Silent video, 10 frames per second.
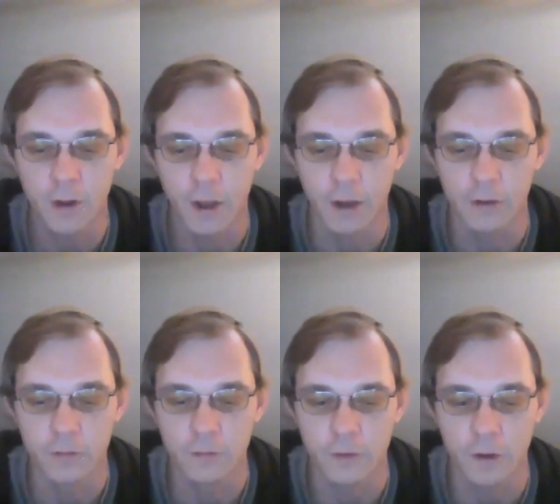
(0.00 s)

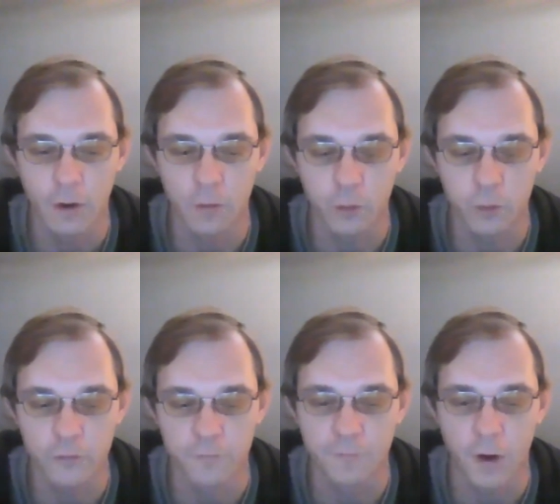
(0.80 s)
And, you know,
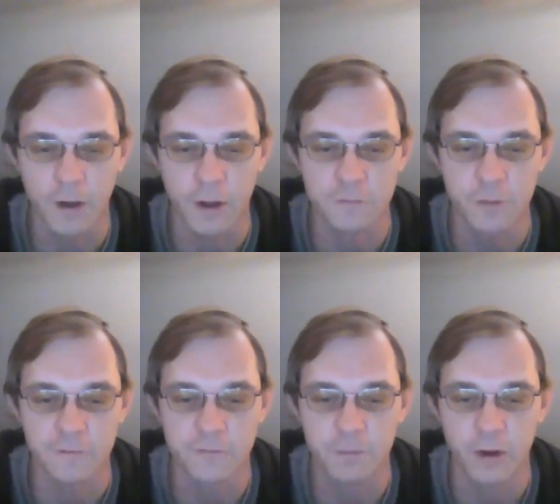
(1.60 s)
the funding has been
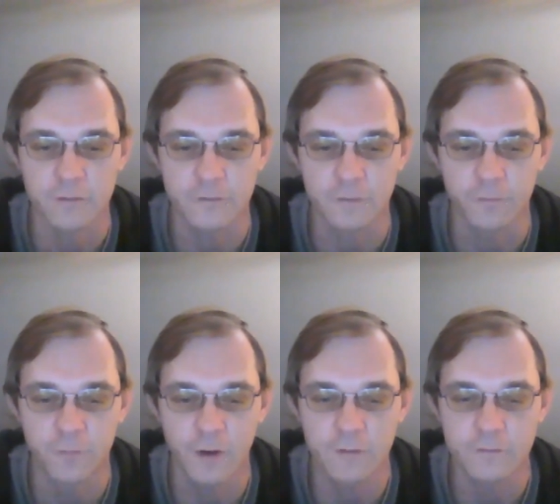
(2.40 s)
spent to
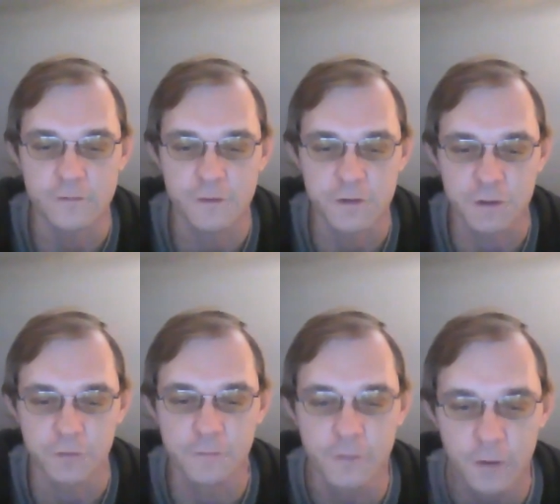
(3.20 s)
fix these issues,